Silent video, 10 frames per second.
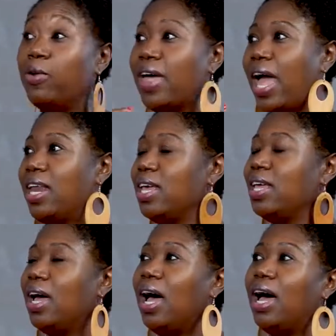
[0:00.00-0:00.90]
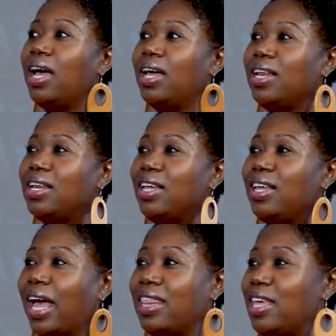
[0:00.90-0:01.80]
that I
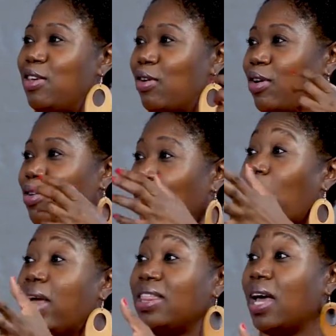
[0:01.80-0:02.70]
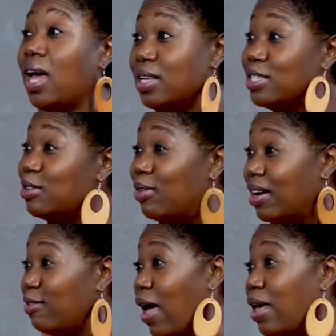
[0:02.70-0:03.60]
think you're quite the connoisseur
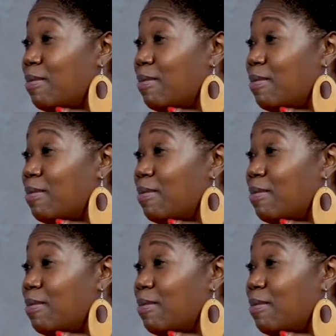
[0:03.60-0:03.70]
of how to